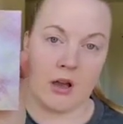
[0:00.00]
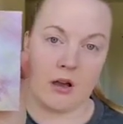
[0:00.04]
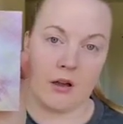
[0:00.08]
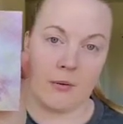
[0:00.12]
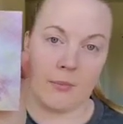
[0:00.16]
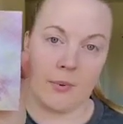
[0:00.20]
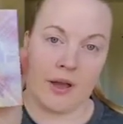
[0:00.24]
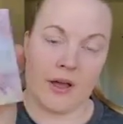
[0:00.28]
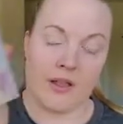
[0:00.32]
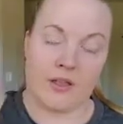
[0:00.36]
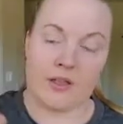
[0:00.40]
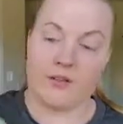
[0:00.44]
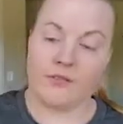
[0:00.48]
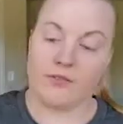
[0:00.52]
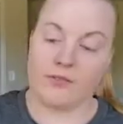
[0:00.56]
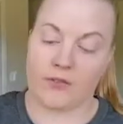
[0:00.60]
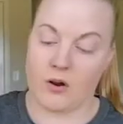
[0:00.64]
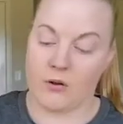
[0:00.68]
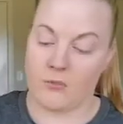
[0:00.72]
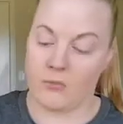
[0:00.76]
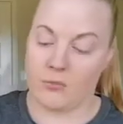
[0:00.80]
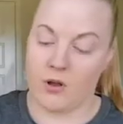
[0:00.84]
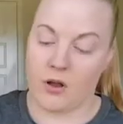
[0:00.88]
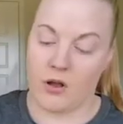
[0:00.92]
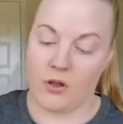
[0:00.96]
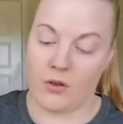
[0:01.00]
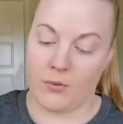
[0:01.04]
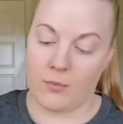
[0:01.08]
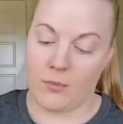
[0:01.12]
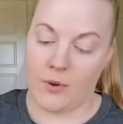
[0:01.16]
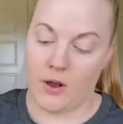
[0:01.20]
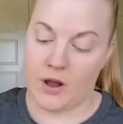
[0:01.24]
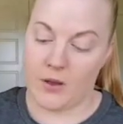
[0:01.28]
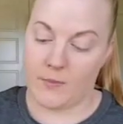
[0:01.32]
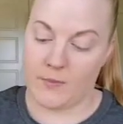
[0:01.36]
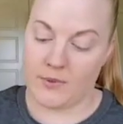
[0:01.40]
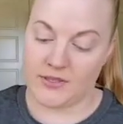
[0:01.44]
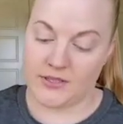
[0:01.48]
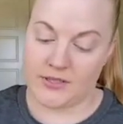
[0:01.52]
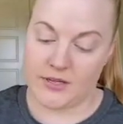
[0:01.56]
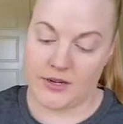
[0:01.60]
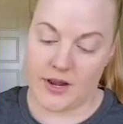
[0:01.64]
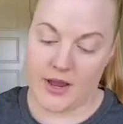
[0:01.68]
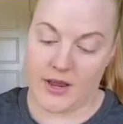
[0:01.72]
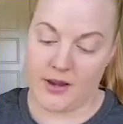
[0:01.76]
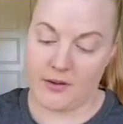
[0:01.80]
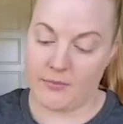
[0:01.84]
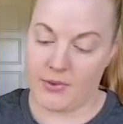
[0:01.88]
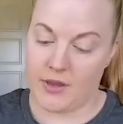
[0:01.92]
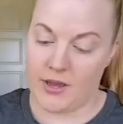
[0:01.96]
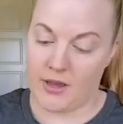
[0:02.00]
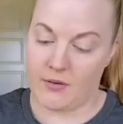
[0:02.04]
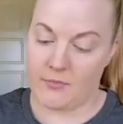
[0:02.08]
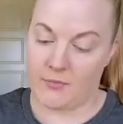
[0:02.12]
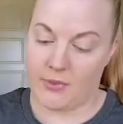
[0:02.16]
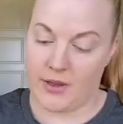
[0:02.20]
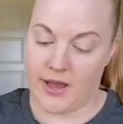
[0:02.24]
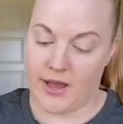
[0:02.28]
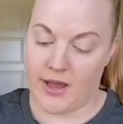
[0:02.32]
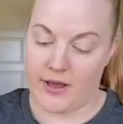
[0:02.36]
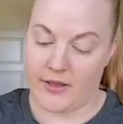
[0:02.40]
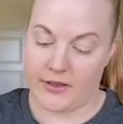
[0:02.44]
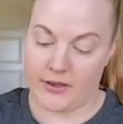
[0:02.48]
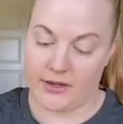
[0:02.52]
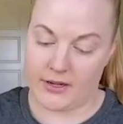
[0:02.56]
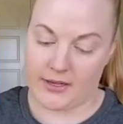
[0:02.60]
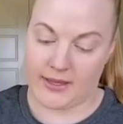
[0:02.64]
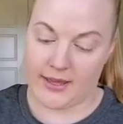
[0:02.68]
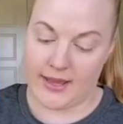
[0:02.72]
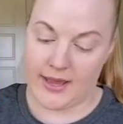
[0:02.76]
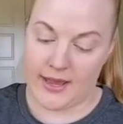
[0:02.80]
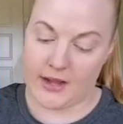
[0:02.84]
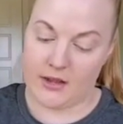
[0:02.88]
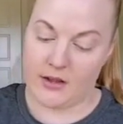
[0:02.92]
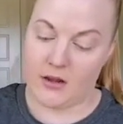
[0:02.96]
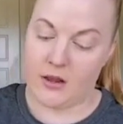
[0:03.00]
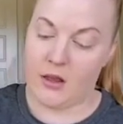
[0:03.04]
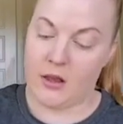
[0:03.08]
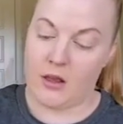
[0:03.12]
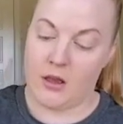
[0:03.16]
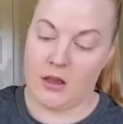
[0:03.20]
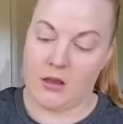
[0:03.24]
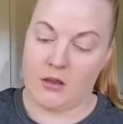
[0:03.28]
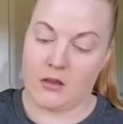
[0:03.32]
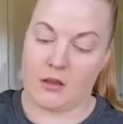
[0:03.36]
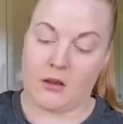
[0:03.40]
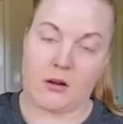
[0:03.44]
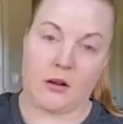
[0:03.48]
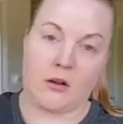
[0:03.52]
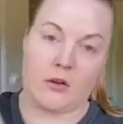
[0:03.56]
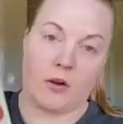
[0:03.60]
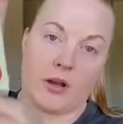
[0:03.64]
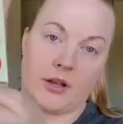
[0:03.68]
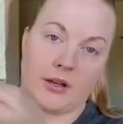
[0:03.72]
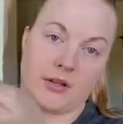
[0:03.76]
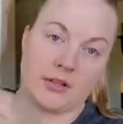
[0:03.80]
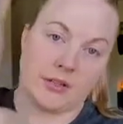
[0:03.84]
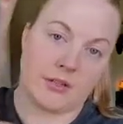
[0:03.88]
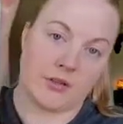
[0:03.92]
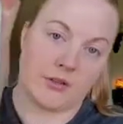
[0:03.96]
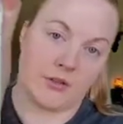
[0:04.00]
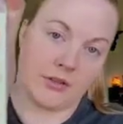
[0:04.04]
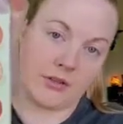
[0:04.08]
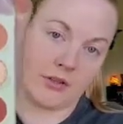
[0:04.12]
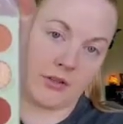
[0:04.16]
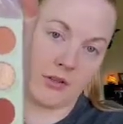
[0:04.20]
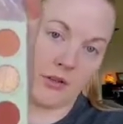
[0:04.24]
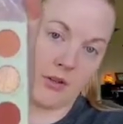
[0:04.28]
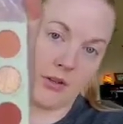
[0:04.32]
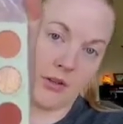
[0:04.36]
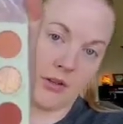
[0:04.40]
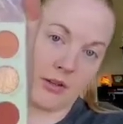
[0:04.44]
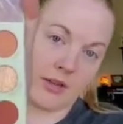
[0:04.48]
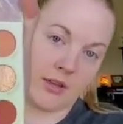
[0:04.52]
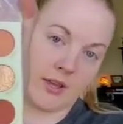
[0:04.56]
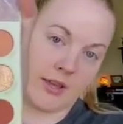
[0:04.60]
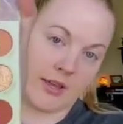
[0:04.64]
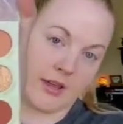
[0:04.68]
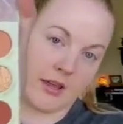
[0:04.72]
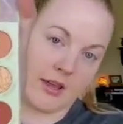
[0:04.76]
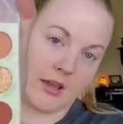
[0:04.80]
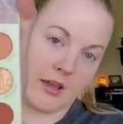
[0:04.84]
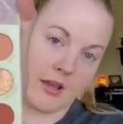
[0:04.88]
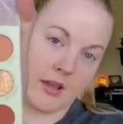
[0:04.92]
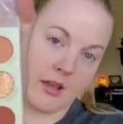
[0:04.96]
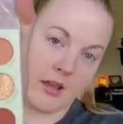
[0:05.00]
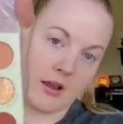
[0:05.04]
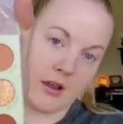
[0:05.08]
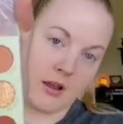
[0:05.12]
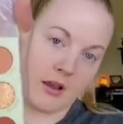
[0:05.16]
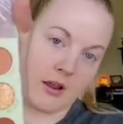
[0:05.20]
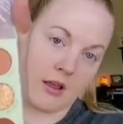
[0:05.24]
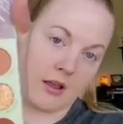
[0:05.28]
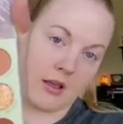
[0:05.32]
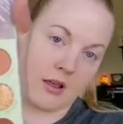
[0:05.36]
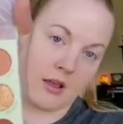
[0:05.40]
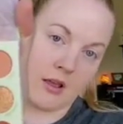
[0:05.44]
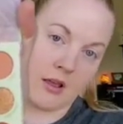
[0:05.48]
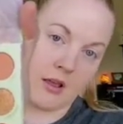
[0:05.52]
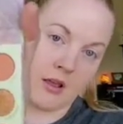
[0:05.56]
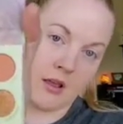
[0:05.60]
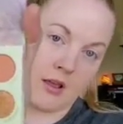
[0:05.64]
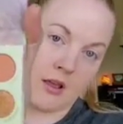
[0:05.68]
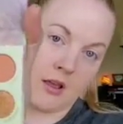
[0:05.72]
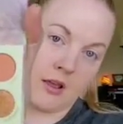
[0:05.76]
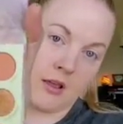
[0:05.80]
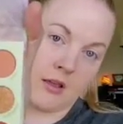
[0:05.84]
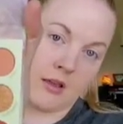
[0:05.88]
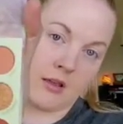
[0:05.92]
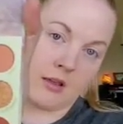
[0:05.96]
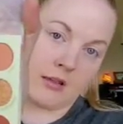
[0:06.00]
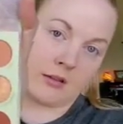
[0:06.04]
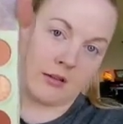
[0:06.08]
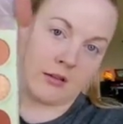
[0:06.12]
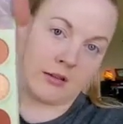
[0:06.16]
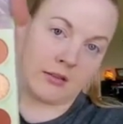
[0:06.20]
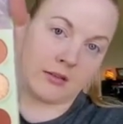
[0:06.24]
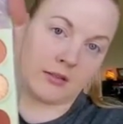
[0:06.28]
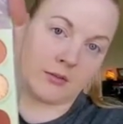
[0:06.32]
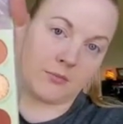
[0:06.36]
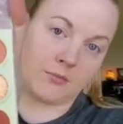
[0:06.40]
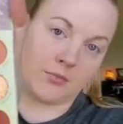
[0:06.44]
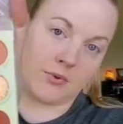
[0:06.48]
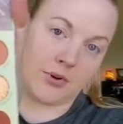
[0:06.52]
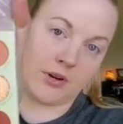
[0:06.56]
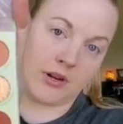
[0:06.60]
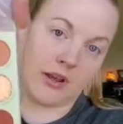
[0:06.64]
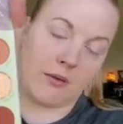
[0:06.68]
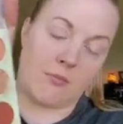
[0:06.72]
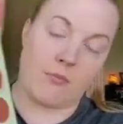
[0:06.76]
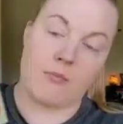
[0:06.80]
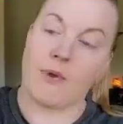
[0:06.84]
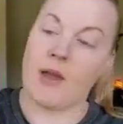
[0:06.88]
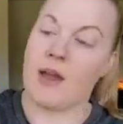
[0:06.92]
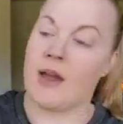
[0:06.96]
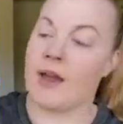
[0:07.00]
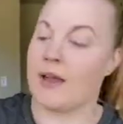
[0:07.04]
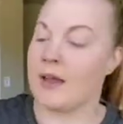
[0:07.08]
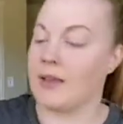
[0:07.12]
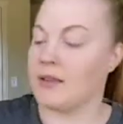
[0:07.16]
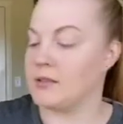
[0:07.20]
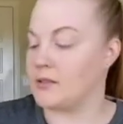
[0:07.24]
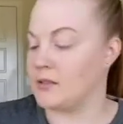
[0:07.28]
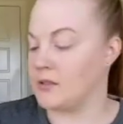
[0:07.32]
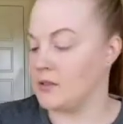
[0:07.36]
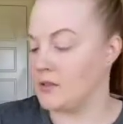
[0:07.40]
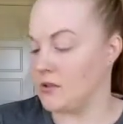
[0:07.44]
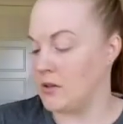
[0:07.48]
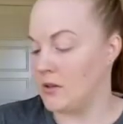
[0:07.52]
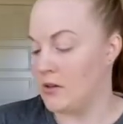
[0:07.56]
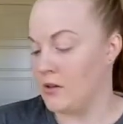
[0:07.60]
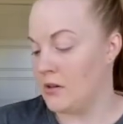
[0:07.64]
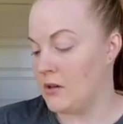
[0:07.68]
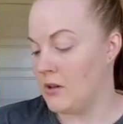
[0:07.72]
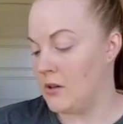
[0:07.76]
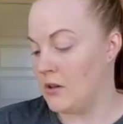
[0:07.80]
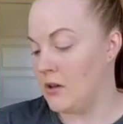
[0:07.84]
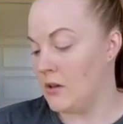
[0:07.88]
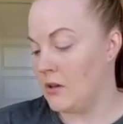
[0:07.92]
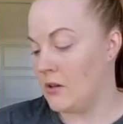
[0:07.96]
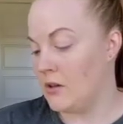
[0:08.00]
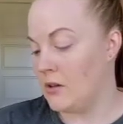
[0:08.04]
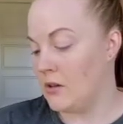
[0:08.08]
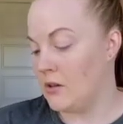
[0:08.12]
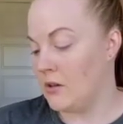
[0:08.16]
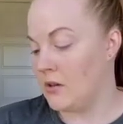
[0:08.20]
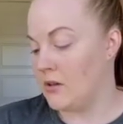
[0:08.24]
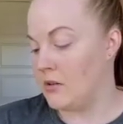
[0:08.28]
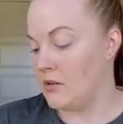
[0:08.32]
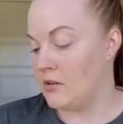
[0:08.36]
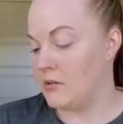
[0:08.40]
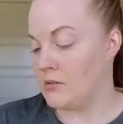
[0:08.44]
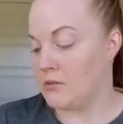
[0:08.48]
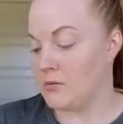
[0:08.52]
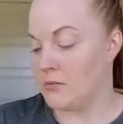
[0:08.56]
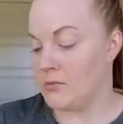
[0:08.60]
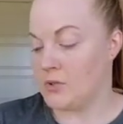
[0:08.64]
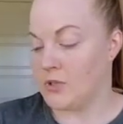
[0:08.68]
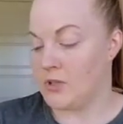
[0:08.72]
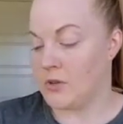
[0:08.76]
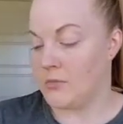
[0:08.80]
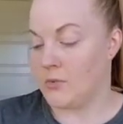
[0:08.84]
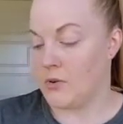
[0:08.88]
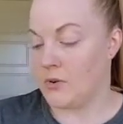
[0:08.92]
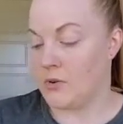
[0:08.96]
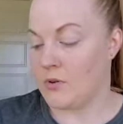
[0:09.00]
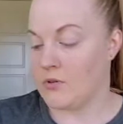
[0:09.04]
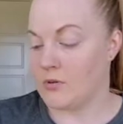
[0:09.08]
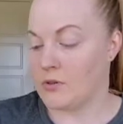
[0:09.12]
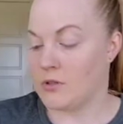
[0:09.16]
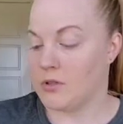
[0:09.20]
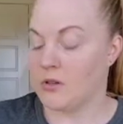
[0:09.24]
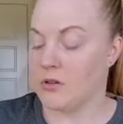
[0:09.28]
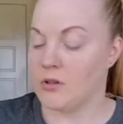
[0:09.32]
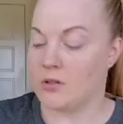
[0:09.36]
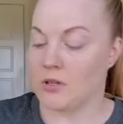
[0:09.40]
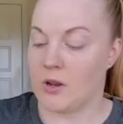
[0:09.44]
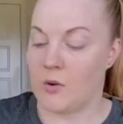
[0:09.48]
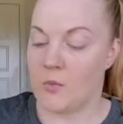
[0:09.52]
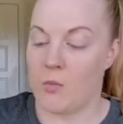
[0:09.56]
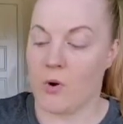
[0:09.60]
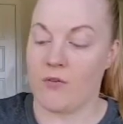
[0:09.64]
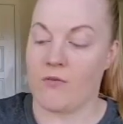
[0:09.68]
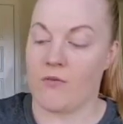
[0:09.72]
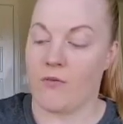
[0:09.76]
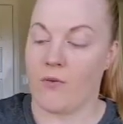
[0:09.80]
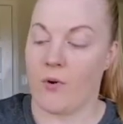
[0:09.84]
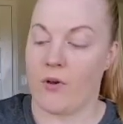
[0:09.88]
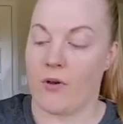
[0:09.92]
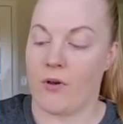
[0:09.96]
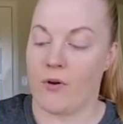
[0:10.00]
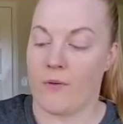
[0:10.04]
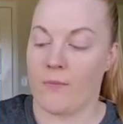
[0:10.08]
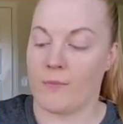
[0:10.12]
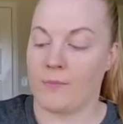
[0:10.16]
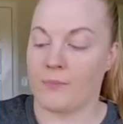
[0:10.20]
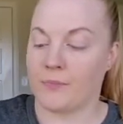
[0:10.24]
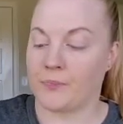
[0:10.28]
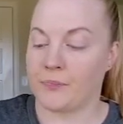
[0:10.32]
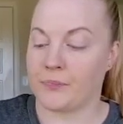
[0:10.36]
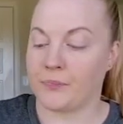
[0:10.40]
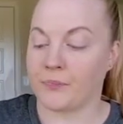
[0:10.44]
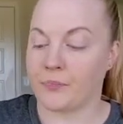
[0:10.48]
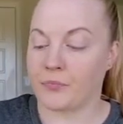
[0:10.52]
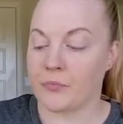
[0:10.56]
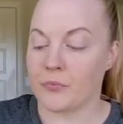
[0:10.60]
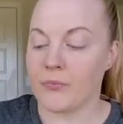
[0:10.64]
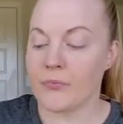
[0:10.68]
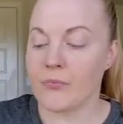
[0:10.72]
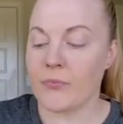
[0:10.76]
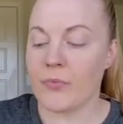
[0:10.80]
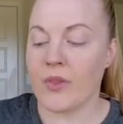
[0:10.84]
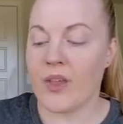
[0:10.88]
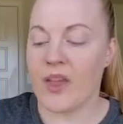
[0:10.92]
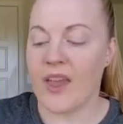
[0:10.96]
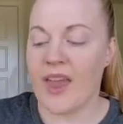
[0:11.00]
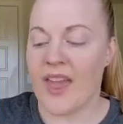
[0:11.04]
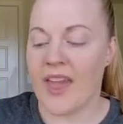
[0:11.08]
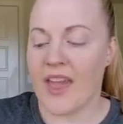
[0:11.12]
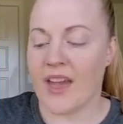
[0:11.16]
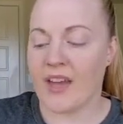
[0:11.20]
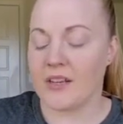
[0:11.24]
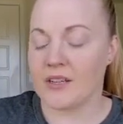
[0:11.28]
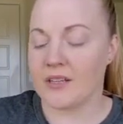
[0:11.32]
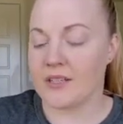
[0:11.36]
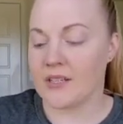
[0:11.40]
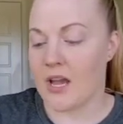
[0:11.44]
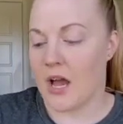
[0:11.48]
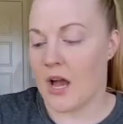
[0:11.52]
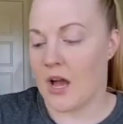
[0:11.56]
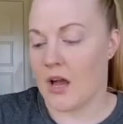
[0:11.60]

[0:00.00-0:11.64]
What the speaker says: palette from Colourpop. It's a 9-pan palette again. I'm gonna go ahead and show it to you again. Got some pretty mattes, some shimmers, looks like one foil, and